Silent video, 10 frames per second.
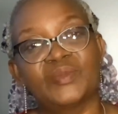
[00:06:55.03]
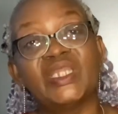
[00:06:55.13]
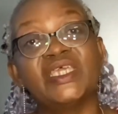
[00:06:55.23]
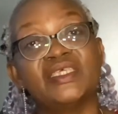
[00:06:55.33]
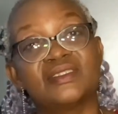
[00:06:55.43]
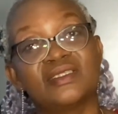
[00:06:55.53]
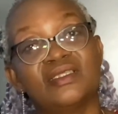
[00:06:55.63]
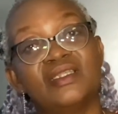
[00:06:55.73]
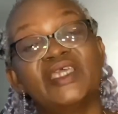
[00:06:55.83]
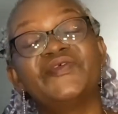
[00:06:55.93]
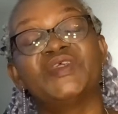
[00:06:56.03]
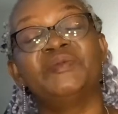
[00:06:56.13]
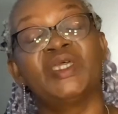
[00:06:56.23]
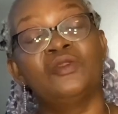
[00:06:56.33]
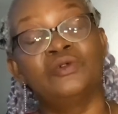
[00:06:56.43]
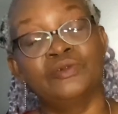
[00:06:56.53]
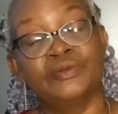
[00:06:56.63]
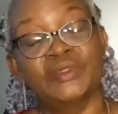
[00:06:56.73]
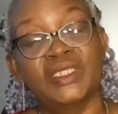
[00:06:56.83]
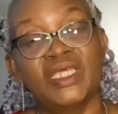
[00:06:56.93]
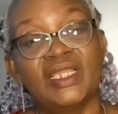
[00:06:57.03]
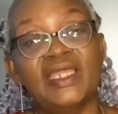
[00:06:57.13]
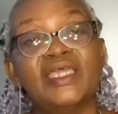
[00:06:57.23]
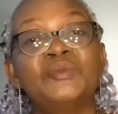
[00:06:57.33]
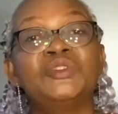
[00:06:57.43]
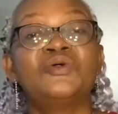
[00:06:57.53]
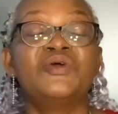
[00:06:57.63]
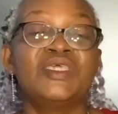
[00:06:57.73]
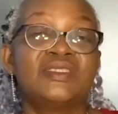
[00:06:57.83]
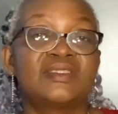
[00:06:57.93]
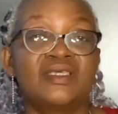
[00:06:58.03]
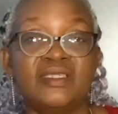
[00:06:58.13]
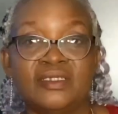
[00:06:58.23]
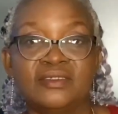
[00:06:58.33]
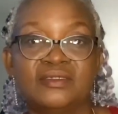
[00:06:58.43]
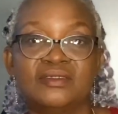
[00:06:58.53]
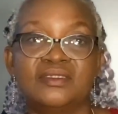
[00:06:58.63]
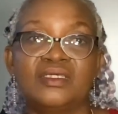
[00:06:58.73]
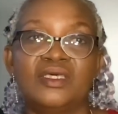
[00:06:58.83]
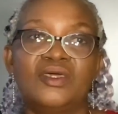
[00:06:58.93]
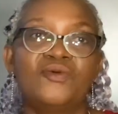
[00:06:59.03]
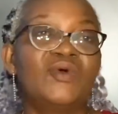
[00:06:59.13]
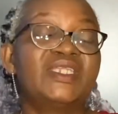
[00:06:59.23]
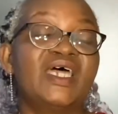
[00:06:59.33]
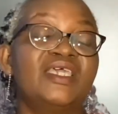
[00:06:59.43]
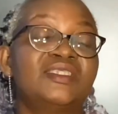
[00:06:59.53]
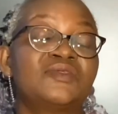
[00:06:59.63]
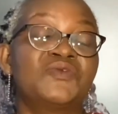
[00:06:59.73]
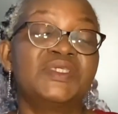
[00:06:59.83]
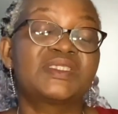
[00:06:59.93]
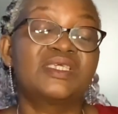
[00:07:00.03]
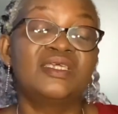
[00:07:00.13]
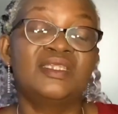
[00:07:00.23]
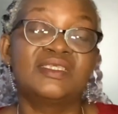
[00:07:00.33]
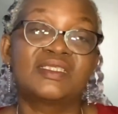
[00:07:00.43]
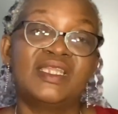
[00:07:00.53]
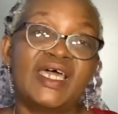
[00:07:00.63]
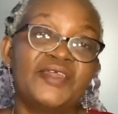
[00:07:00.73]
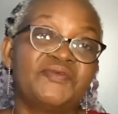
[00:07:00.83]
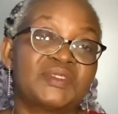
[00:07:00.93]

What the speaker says: Please, leave him alone. Let him do his thing. Whether he's risking his life,